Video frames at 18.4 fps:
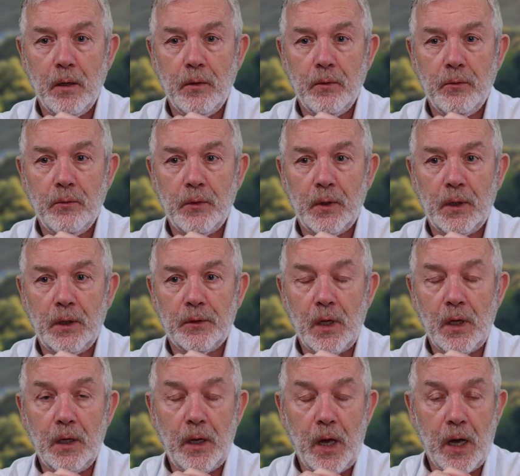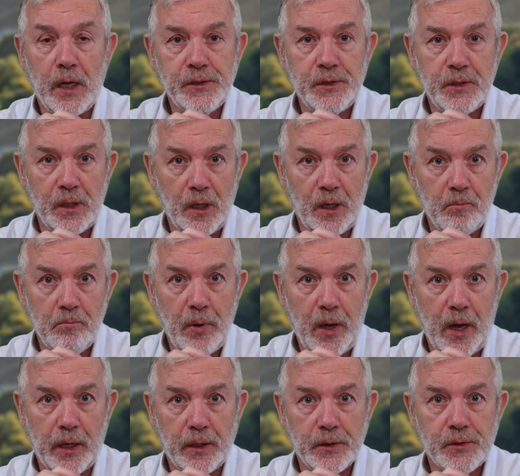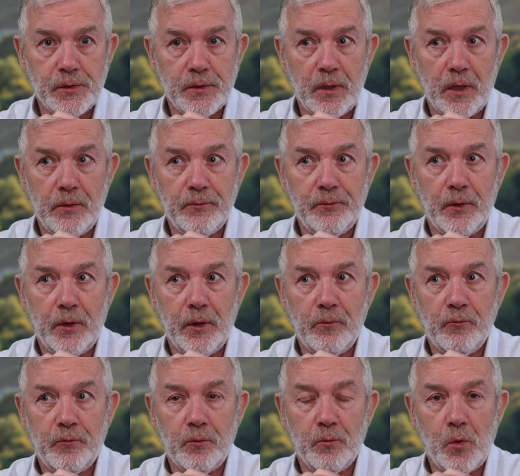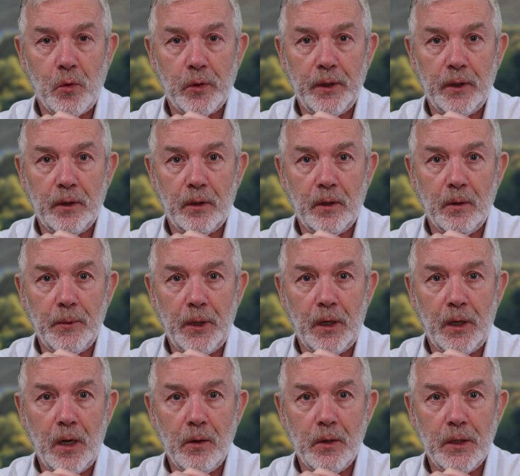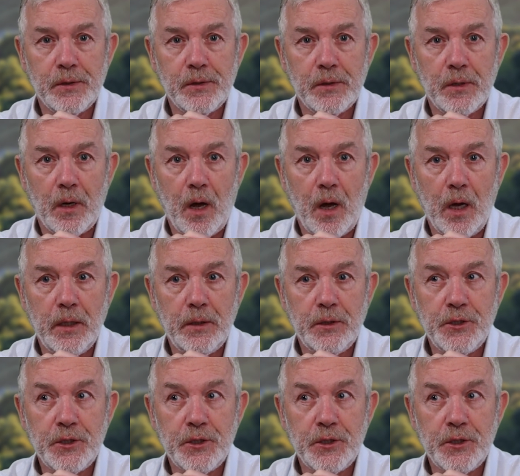the lasting impacts that I find from walking a Camino is that I